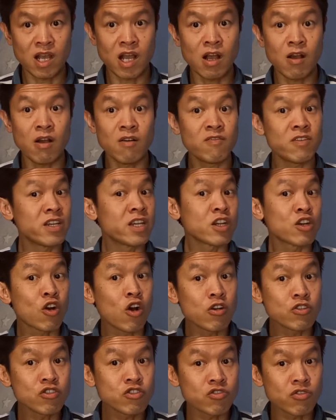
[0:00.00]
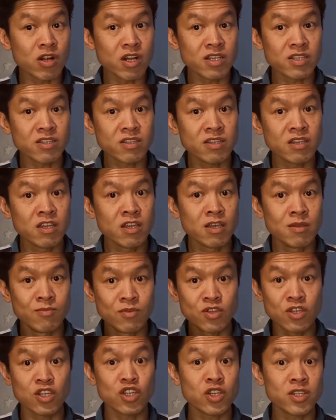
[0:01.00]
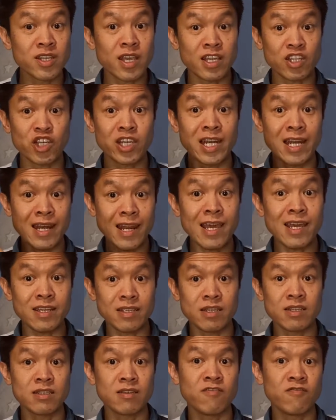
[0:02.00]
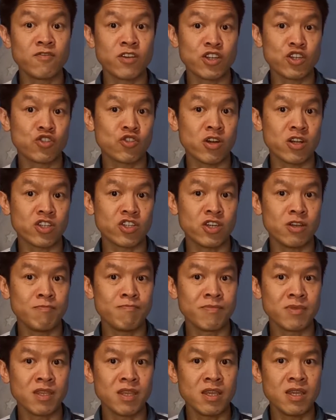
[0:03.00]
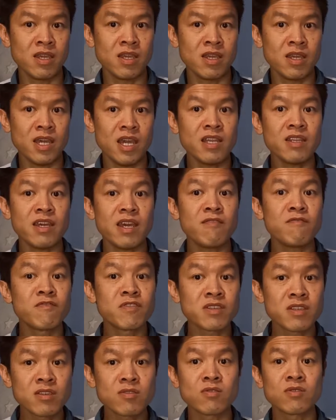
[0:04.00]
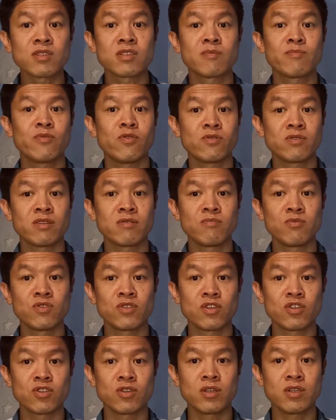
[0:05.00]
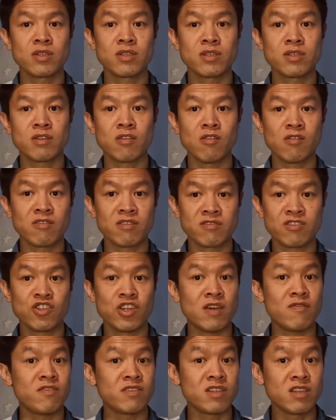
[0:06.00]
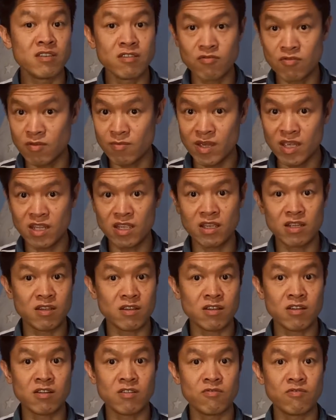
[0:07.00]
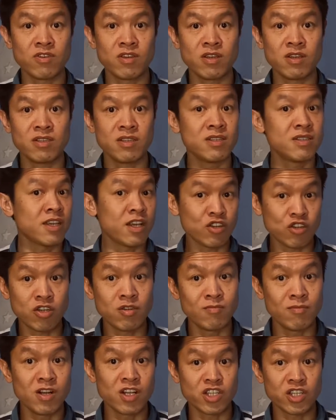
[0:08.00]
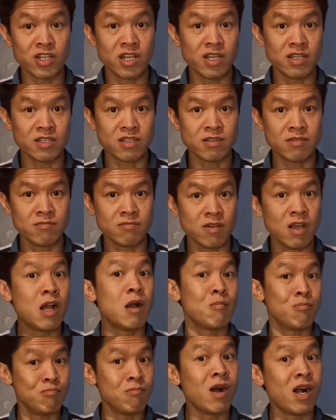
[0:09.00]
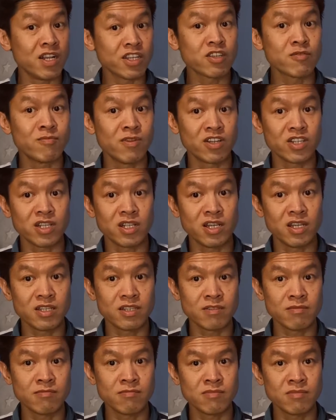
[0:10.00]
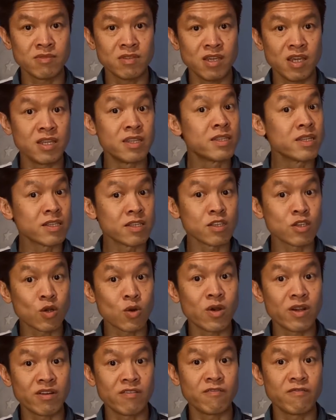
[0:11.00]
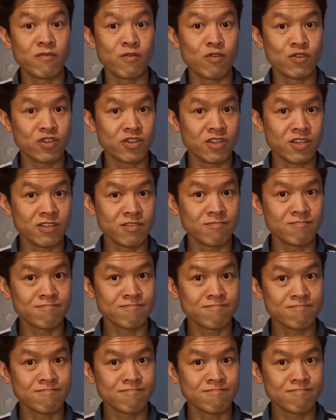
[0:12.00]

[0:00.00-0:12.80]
However, in contrast, musicians actually lack this infrastructure, and the emphasis on supporting musicians' longevity in remaining in their careers is actually much less, much less, and this is quite unfortunate.